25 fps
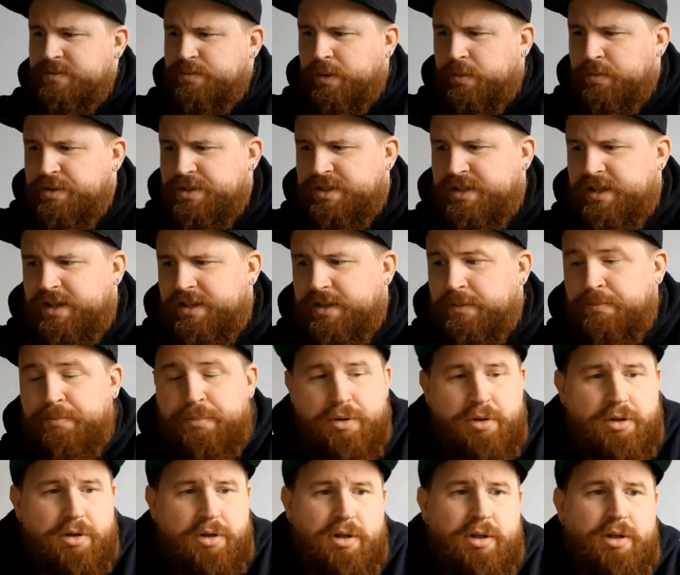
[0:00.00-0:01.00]
what was in the
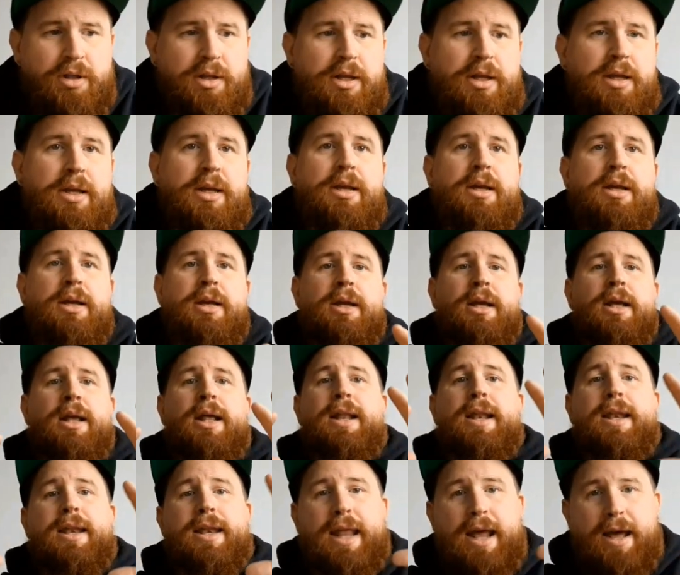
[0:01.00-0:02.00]
pull.
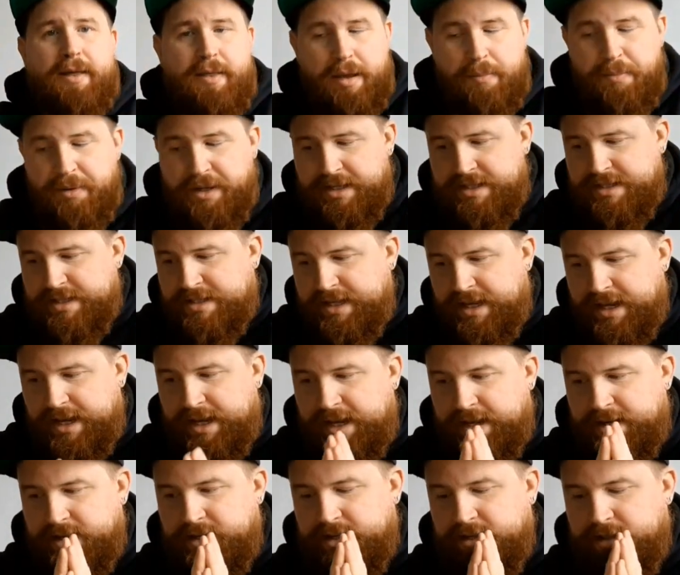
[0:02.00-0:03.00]
Now that being
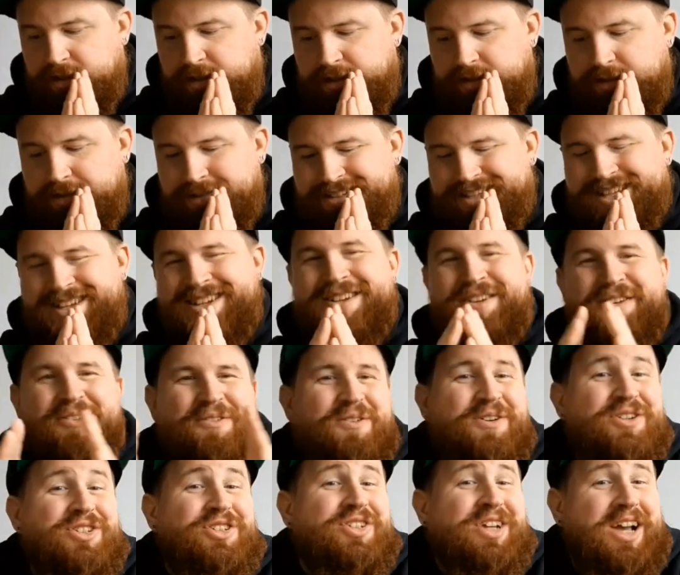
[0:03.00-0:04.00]
said,
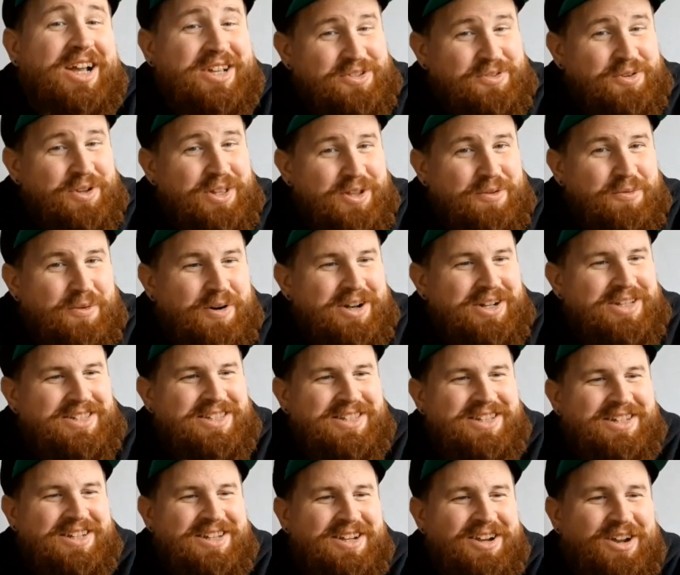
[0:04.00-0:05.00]
what you guys really want to
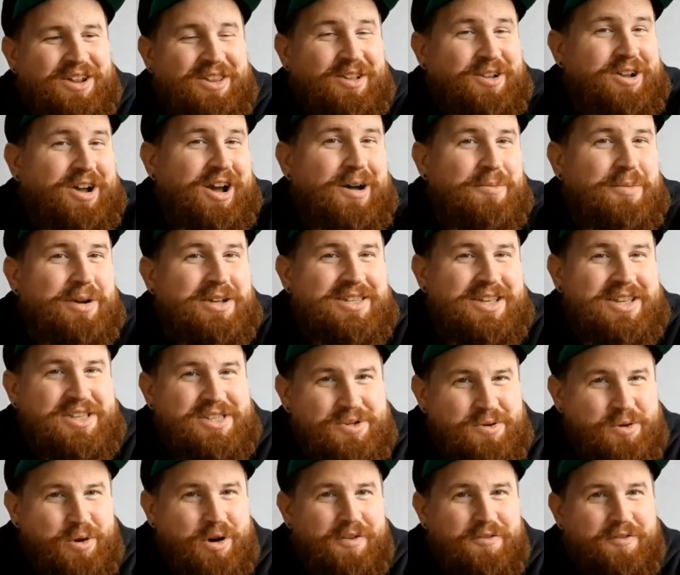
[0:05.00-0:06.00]
see are the comics I
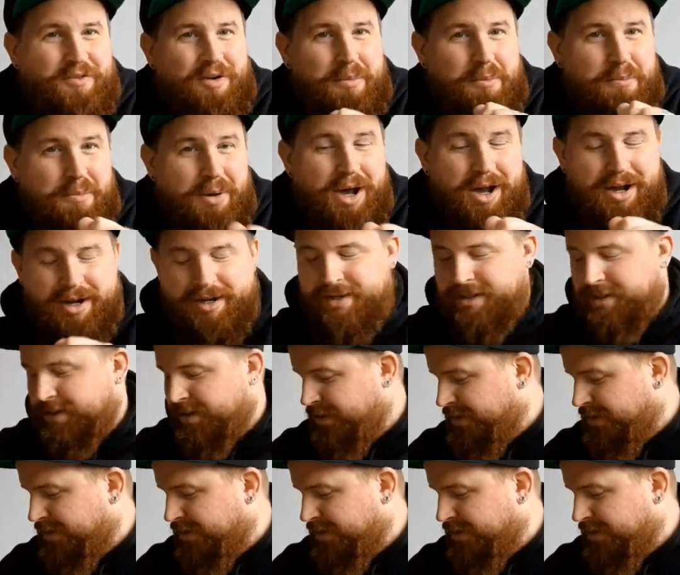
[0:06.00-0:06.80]
scored for a buck.